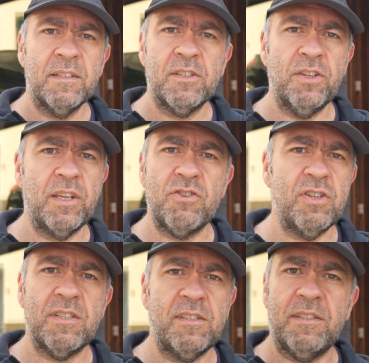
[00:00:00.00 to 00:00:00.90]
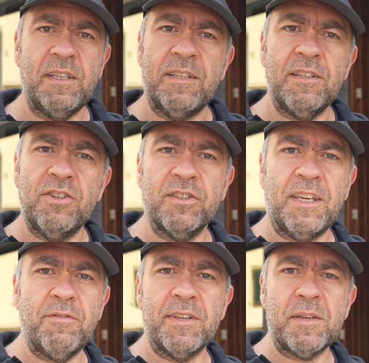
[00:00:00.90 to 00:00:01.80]
So they just did not
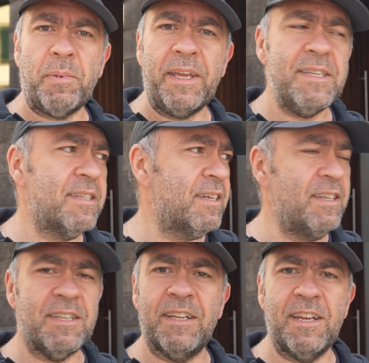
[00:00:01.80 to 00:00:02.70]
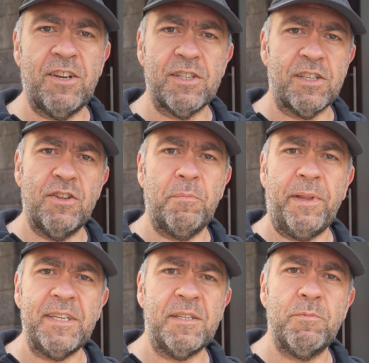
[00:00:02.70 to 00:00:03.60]
give us a place. He said there's no
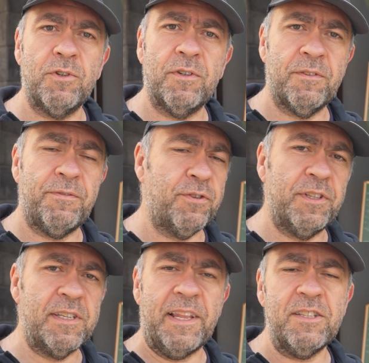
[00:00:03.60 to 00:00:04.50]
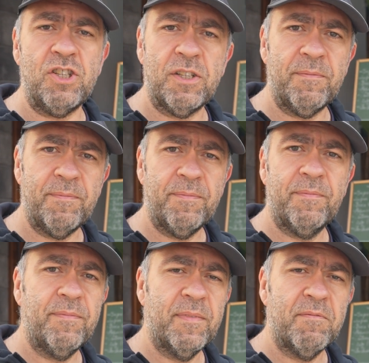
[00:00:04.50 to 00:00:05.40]
place more for this lunch.
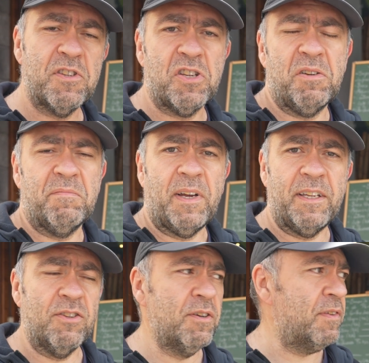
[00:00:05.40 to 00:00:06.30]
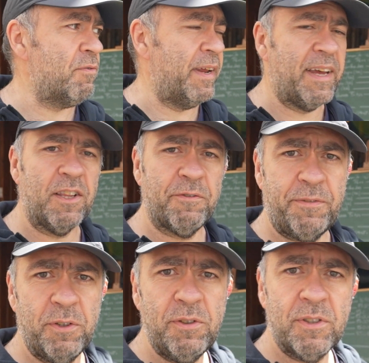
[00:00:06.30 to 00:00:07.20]
So I don't know if they ran out of
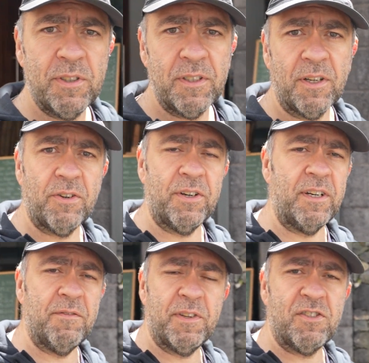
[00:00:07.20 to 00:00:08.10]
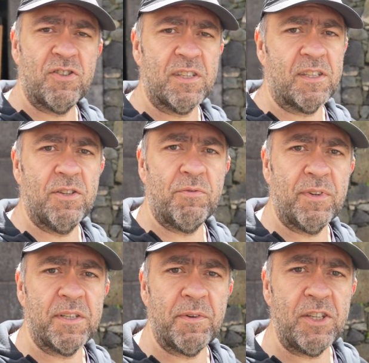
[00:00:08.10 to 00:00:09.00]
food or if it's just no
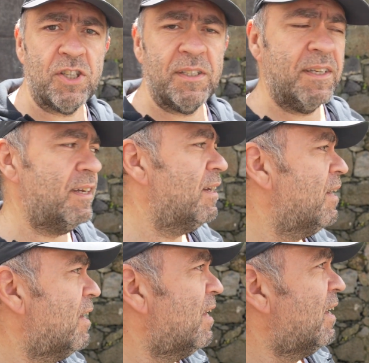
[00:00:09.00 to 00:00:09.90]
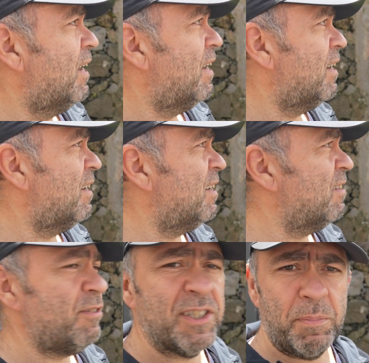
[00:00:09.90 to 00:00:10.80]
reservation.
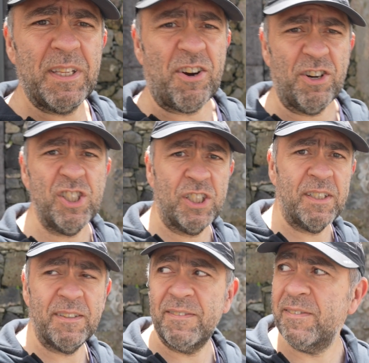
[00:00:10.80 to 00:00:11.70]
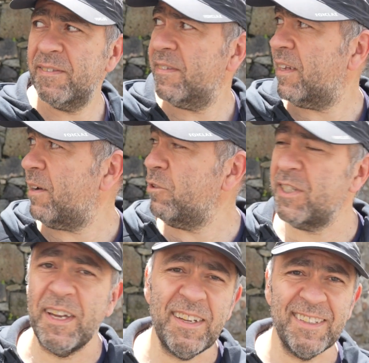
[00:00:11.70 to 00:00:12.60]
Was a bit harsh, I would
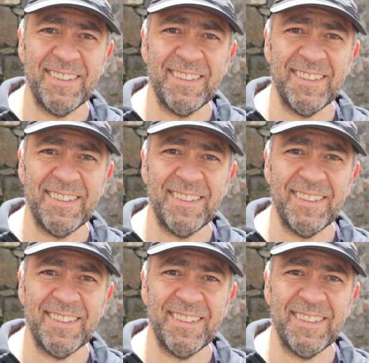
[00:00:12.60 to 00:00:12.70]
say.